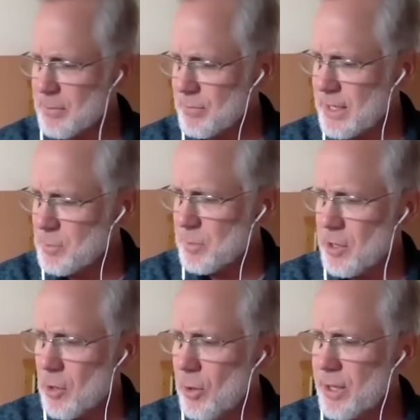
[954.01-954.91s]
that's been
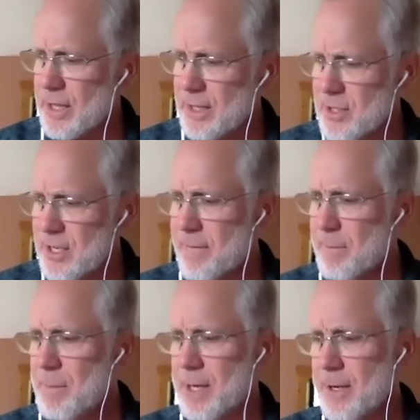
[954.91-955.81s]
the only things that
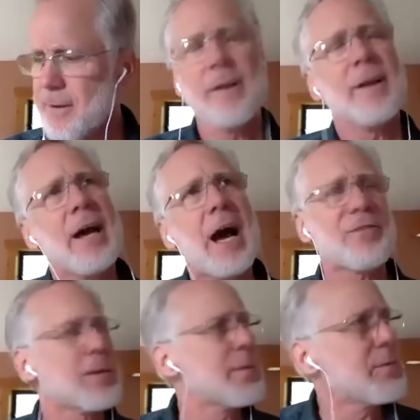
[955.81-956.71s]
I've
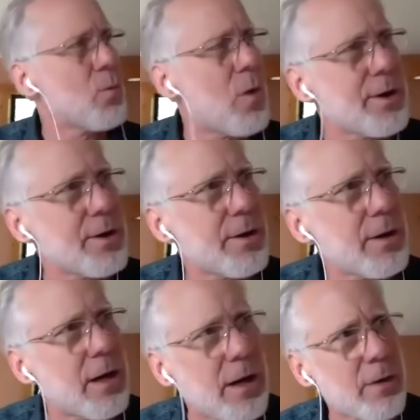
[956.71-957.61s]
sometimes wondered,
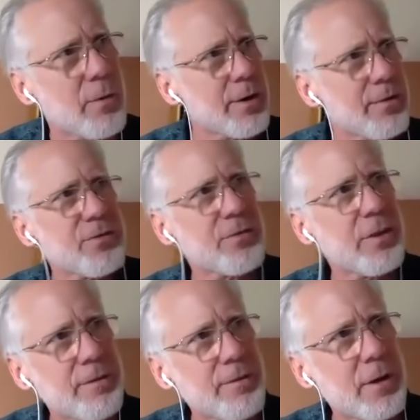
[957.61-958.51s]
I wonder
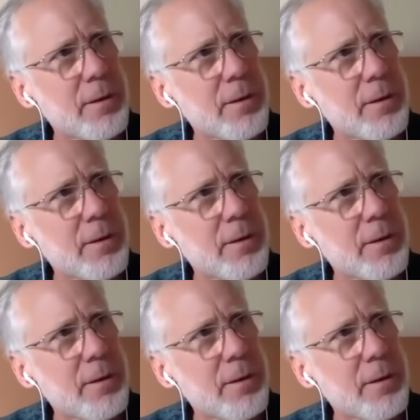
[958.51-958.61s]
if